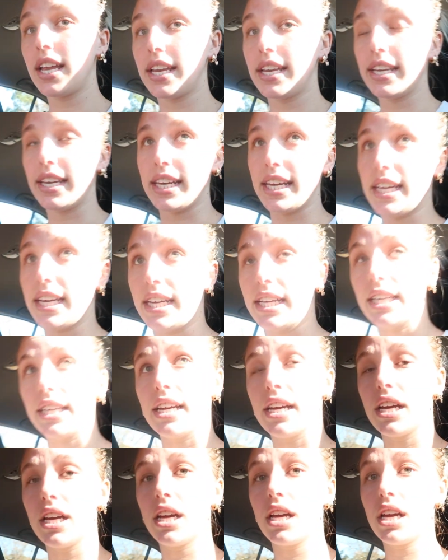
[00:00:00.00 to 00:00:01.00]

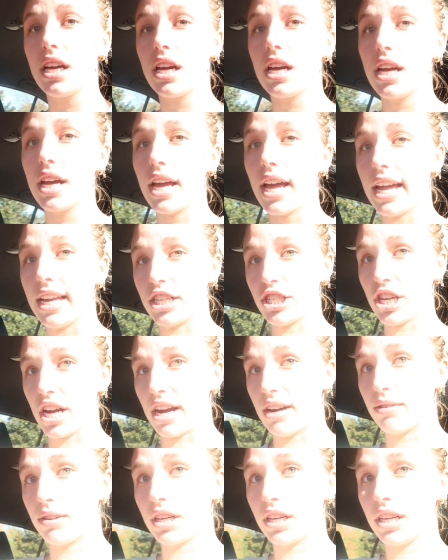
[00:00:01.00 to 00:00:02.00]
need a
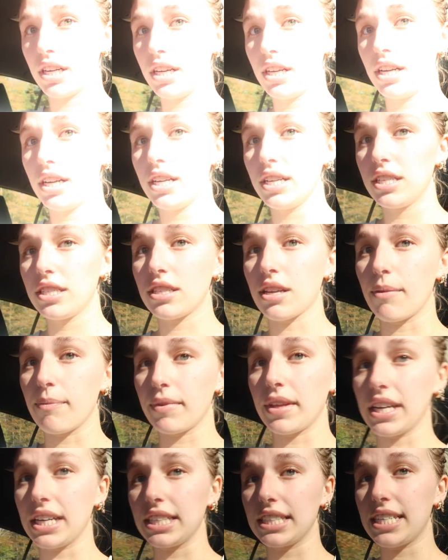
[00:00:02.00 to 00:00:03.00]
shower,
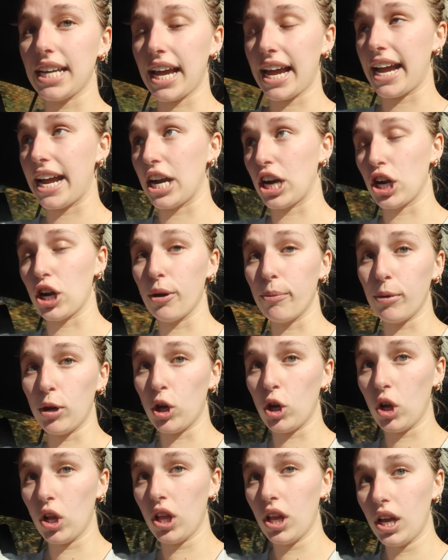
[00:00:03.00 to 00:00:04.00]
something
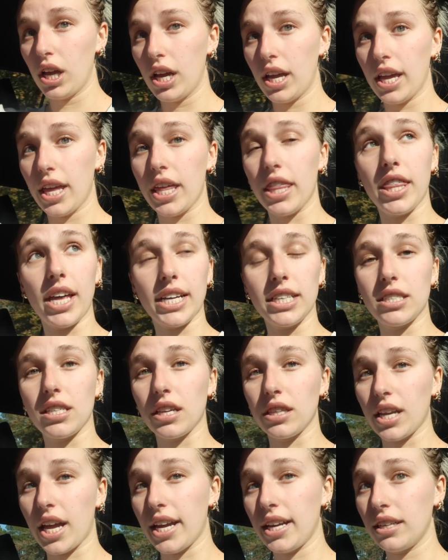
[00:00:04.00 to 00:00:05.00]
terrible. That
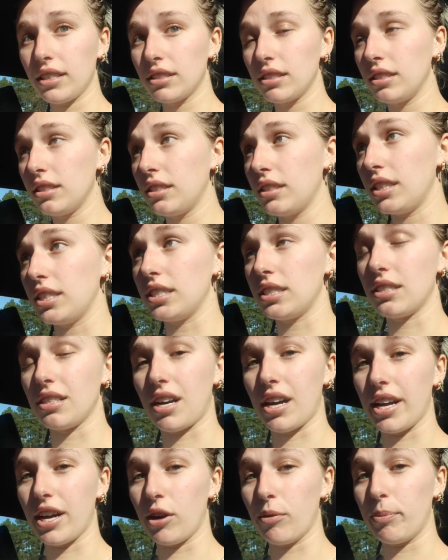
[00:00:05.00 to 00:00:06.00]
sunlight is
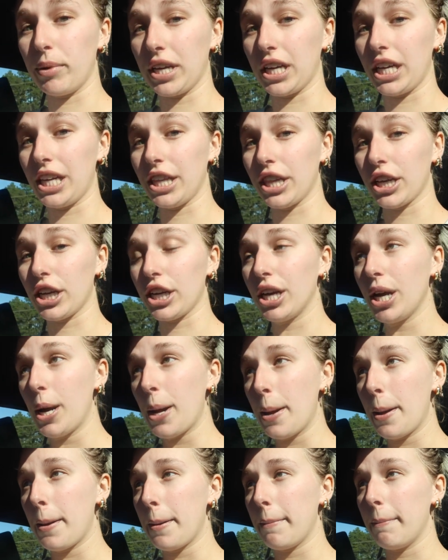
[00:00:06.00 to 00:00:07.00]
not helping either,
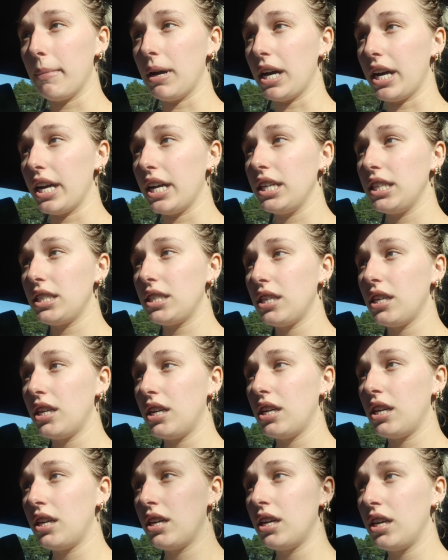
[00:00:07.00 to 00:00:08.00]
but
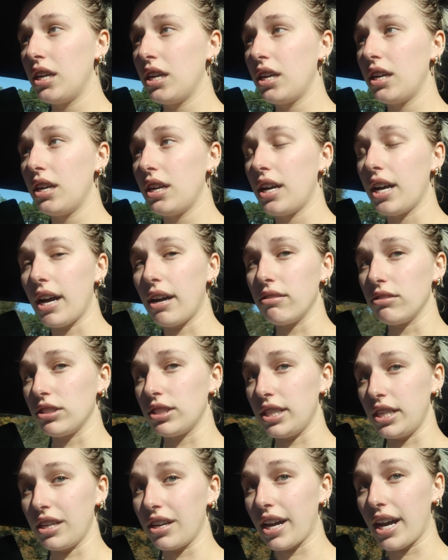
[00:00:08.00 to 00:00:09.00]
I will
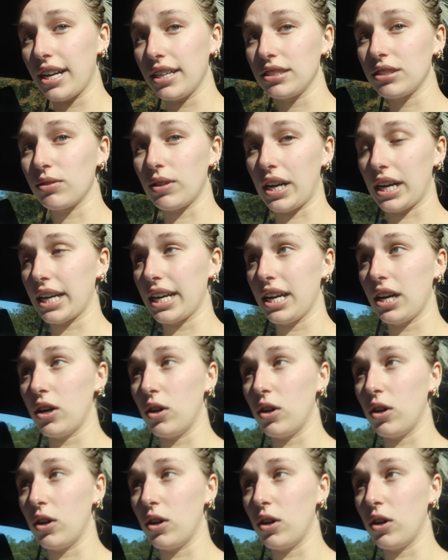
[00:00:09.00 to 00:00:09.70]
see you guys when I get